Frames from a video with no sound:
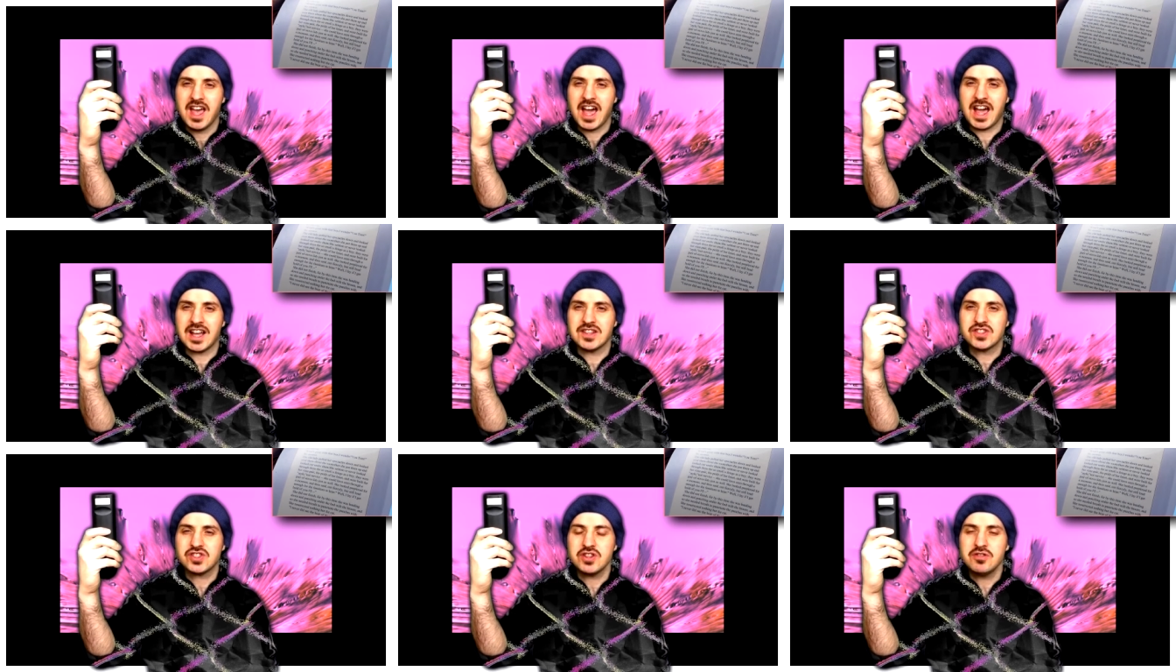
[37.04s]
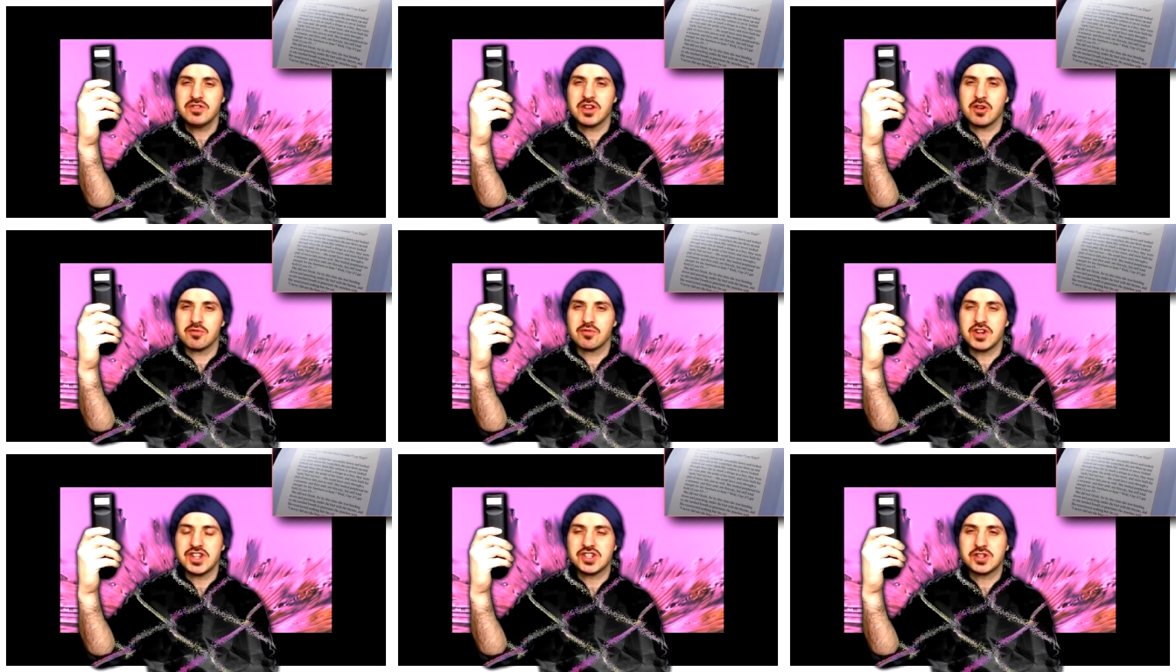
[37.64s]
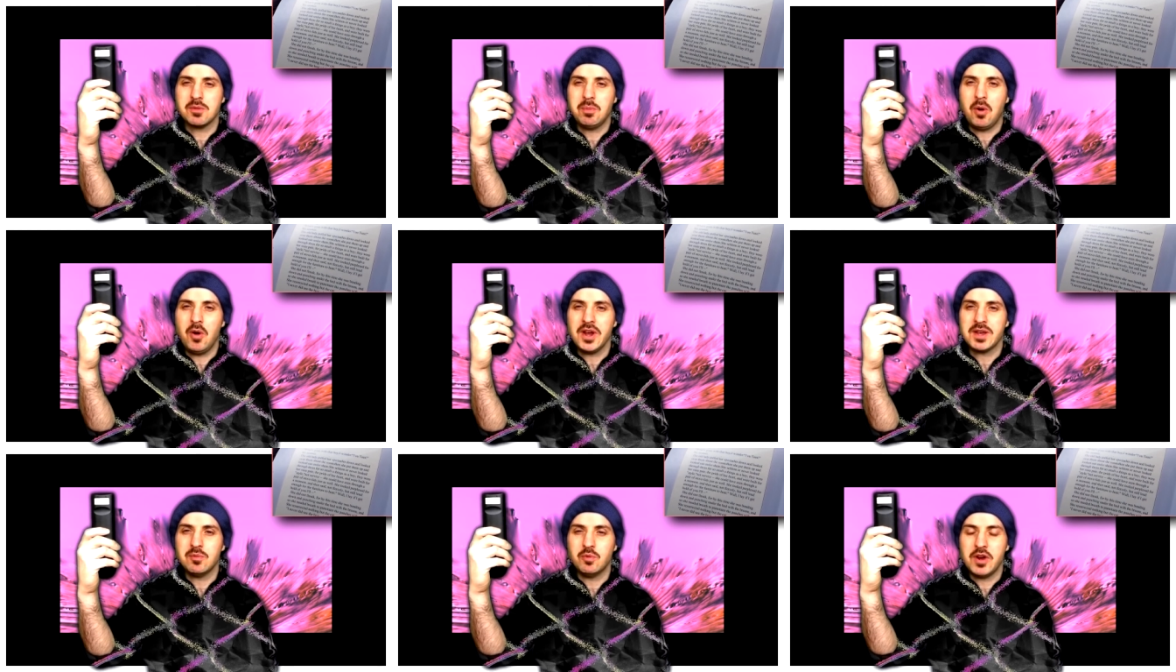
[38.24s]
and soon it will reach a
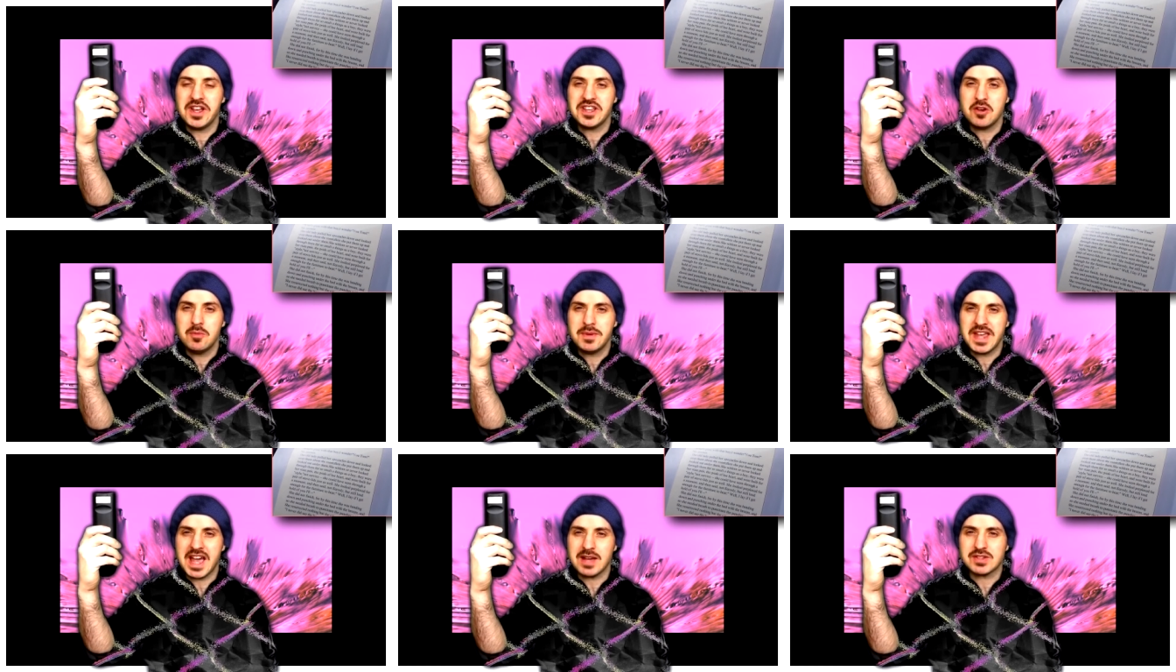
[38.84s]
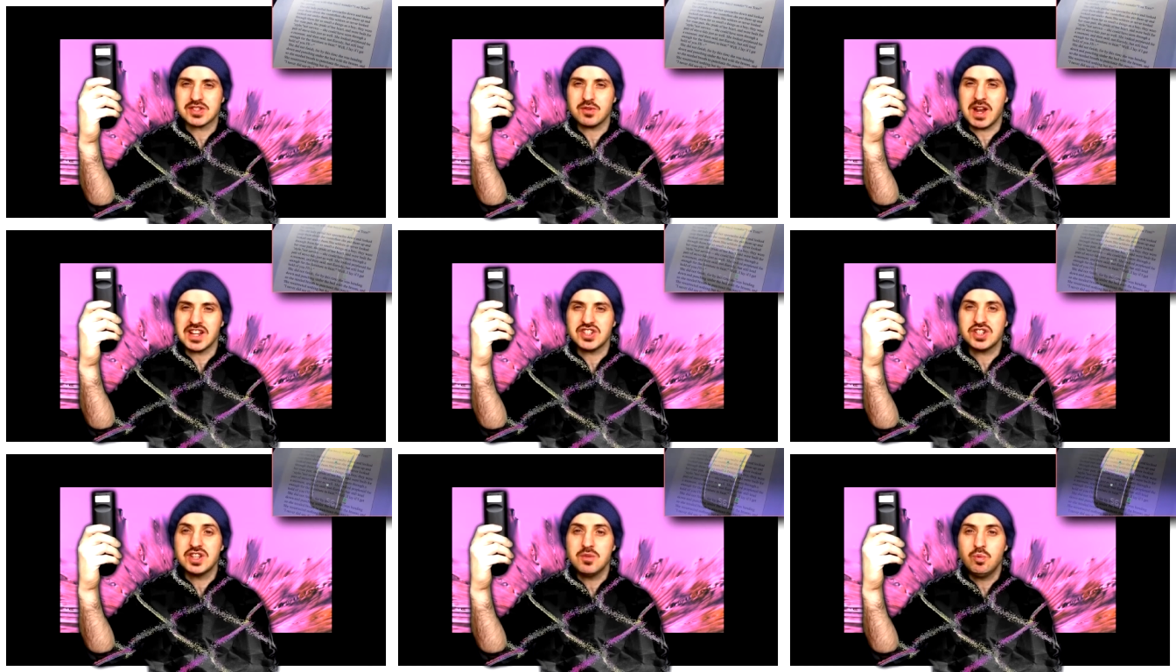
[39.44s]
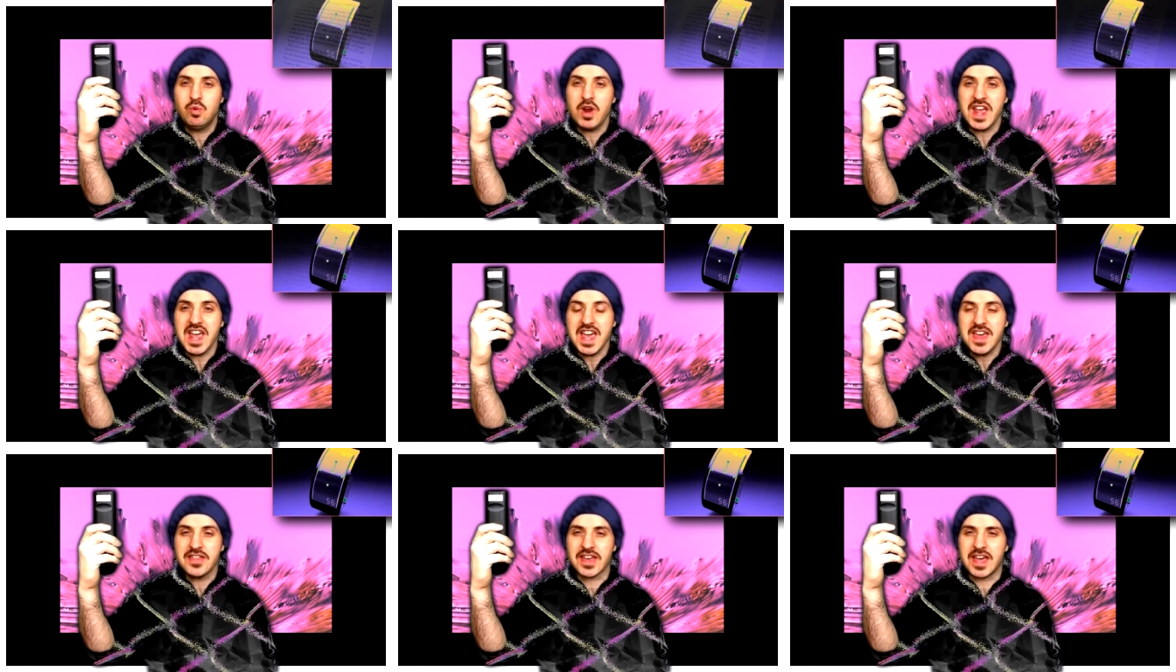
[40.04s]
point where you'll be able to actually
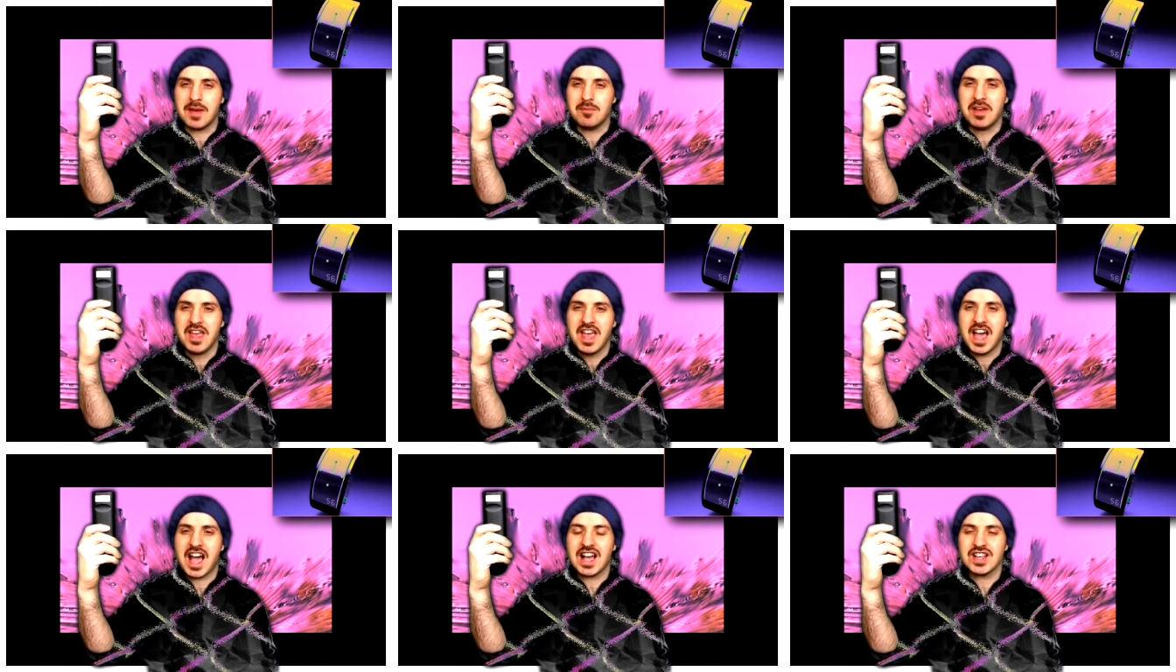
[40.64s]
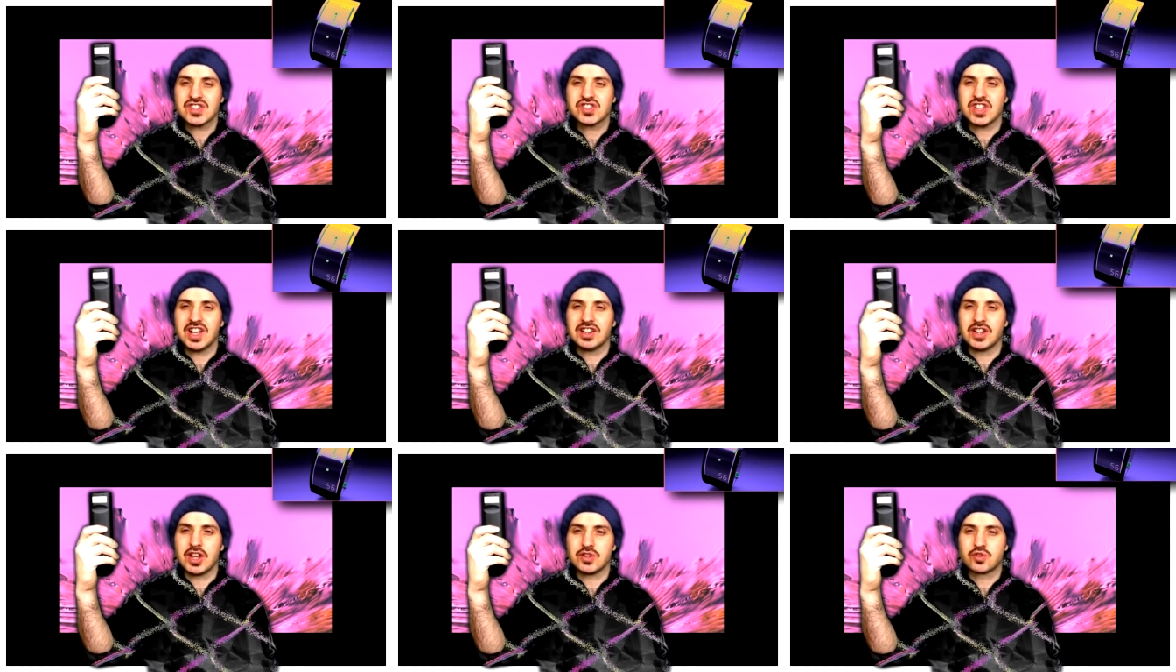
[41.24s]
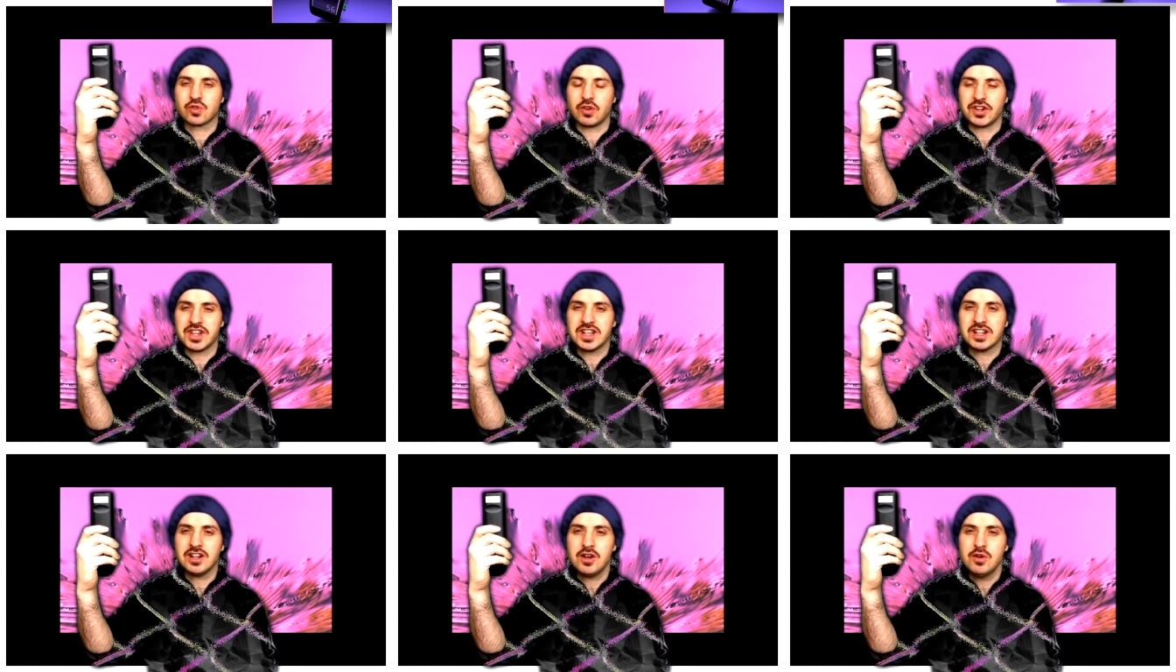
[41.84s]
wear them as
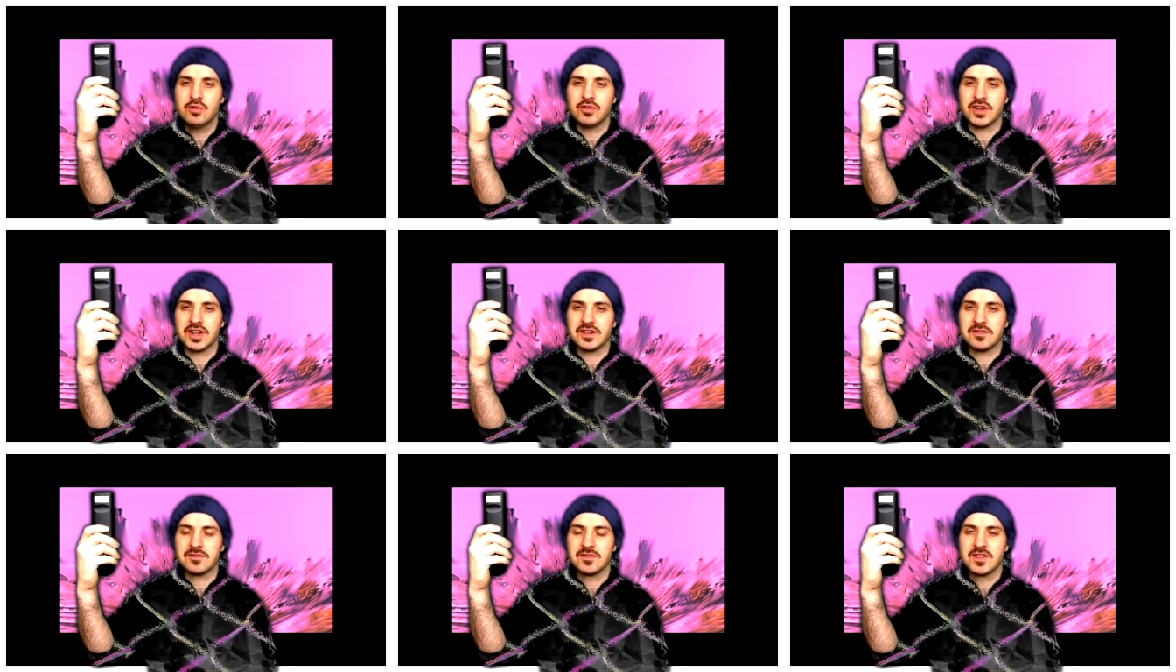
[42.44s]
electronic clothing,